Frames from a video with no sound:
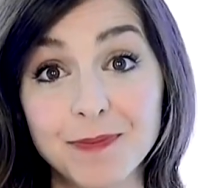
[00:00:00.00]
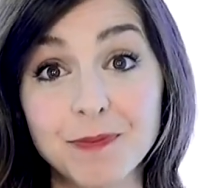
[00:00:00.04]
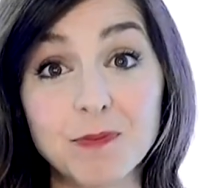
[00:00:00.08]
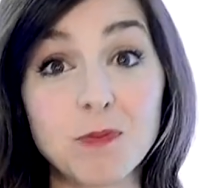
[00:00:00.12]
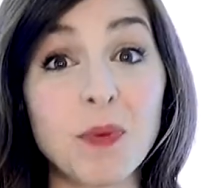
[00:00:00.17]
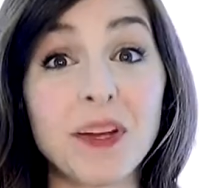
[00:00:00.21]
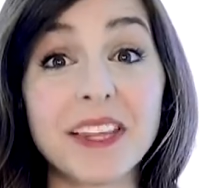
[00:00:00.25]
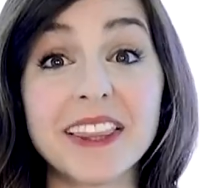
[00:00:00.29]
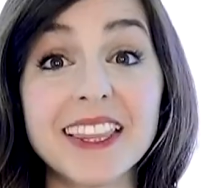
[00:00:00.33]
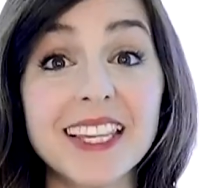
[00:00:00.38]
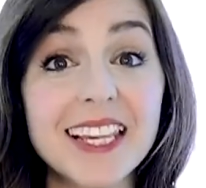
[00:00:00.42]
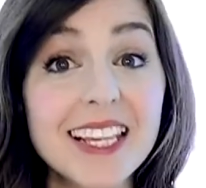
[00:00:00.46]

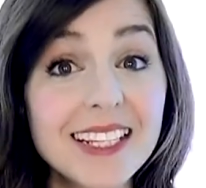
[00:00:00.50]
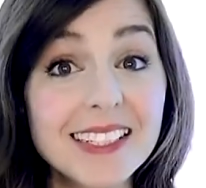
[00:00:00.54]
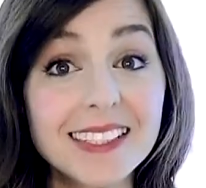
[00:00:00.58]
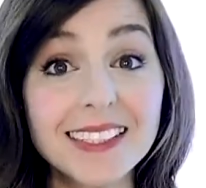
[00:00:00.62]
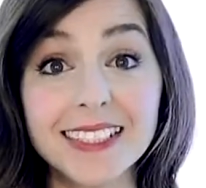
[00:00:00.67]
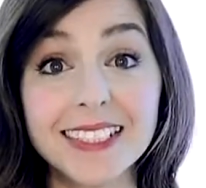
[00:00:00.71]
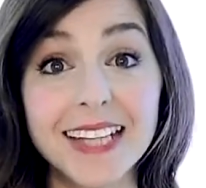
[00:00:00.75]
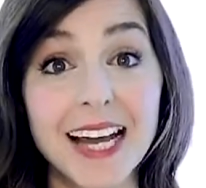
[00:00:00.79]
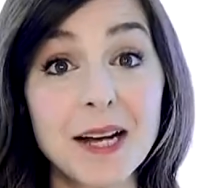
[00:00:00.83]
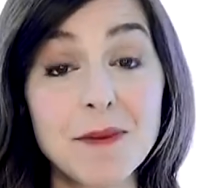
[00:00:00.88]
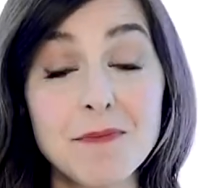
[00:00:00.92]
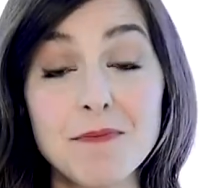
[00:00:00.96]
With these
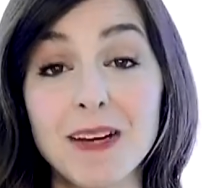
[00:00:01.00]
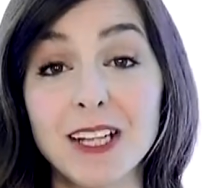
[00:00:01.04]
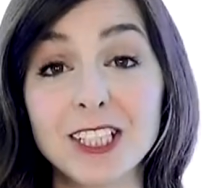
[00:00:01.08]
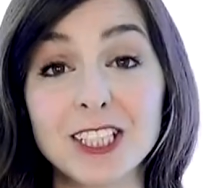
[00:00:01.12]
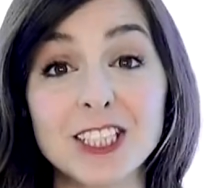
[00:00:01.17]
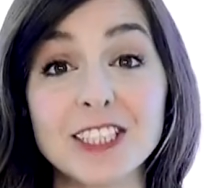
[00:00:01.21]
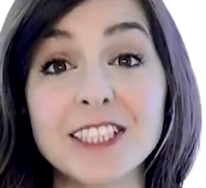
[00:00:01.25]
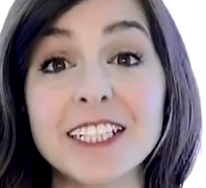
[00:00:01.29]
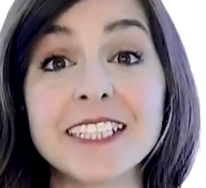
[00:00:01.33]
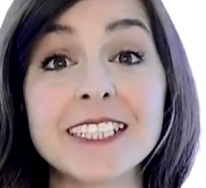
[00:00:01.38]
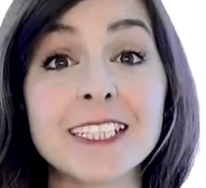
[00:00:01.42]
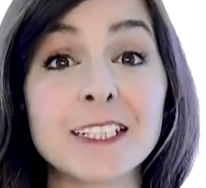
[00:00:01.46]
now
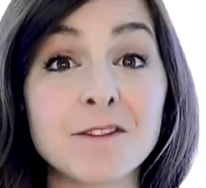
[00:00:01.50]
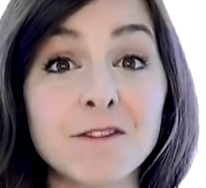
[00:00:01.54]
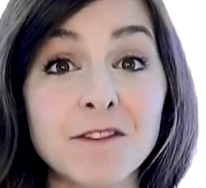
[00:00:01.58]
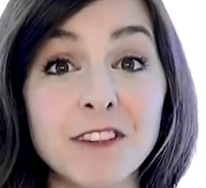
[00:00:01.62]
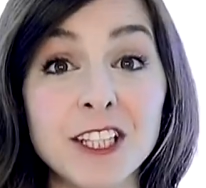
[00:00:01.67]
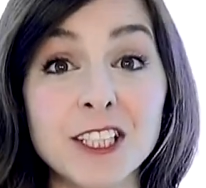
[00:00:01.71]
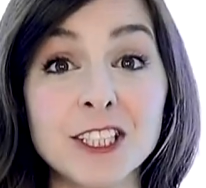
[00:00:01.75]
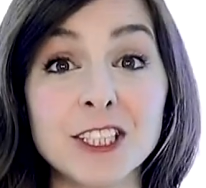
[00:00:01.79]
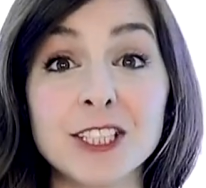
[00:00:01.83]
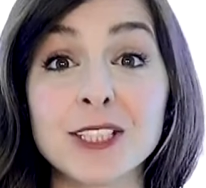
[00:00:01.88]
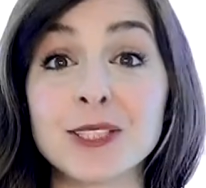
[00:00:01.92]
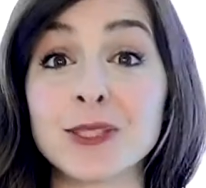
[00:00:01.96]
much needed
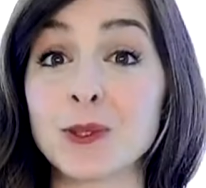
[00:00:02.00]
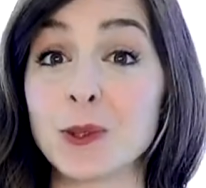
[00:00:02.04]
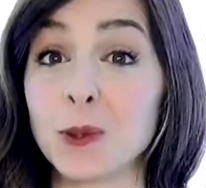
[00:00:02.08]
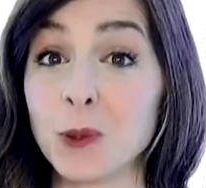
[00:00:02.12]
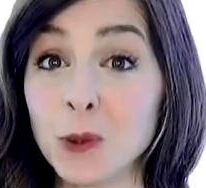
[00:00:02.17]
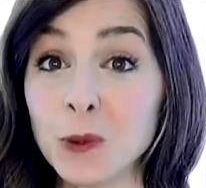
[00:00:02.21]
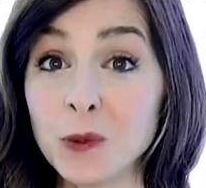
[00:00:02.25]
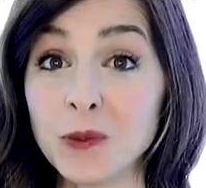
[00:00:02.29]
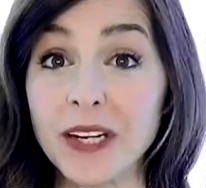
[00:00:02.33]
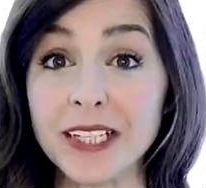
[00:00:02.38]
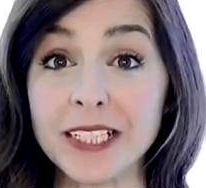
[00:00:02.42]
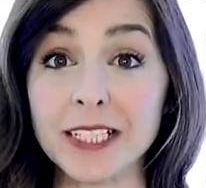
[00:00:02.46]
features
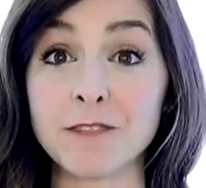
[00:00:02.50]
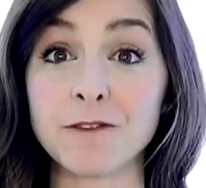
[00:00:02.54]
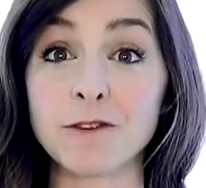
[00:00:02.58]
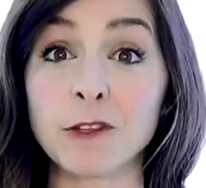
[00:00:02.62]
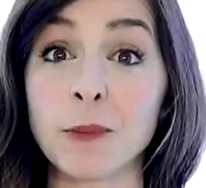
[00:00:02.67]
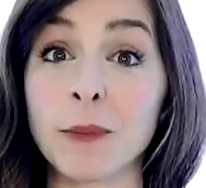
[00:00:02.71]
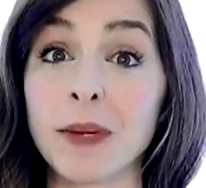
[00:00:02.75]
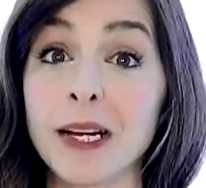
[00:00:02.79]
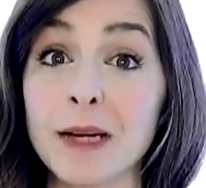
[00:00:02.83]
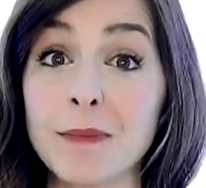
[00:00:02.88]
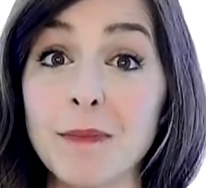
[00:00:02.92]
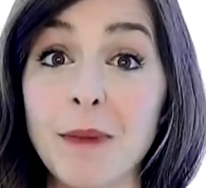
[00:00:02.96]
already
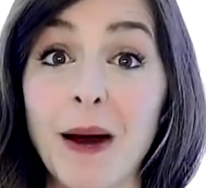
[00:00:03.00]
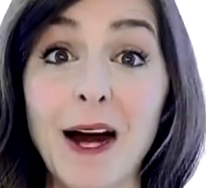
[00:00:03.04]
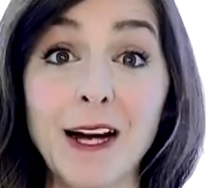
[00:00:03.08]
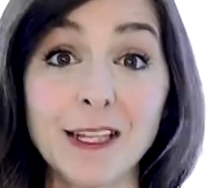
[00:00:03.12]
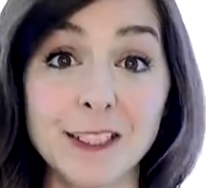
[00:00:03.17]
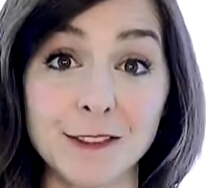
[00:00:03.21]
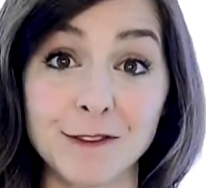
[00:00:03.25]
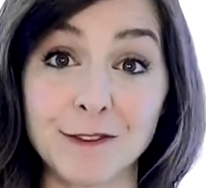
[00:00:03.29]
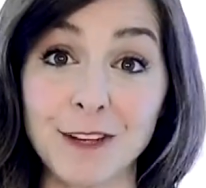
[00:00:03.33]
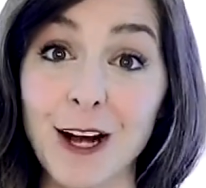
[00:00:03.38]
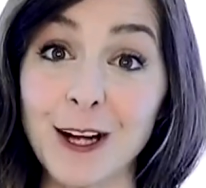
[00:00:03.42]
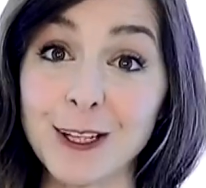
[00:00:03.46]
forming a part
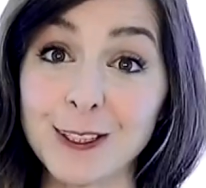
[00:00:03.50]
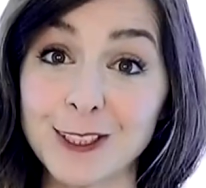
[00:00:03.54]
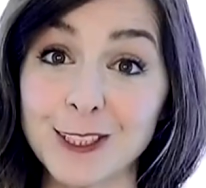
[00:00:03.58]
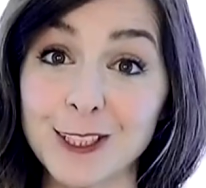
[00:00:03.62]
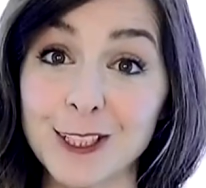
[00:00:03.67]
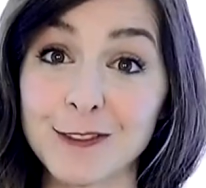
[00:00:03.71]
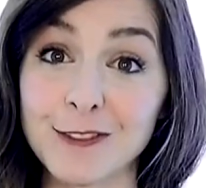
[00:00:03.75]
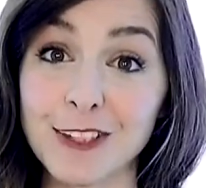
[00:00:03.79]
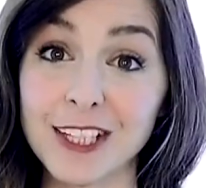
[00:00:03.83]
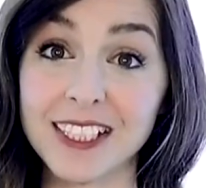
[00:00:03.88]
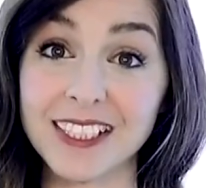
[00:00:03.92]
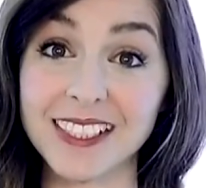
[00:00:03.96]
of our
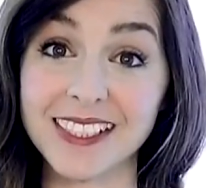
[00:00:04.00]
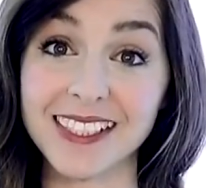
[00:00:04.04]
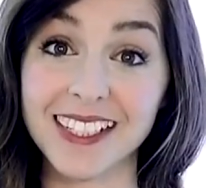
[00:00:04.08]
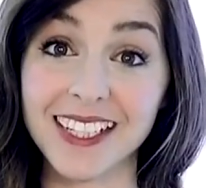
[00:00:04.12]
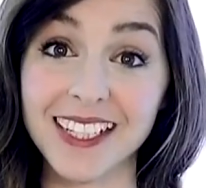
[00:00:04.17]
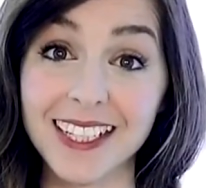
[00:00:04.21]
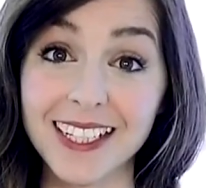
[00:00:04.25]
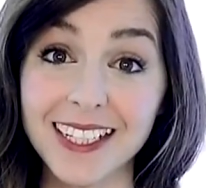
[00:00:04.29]
service,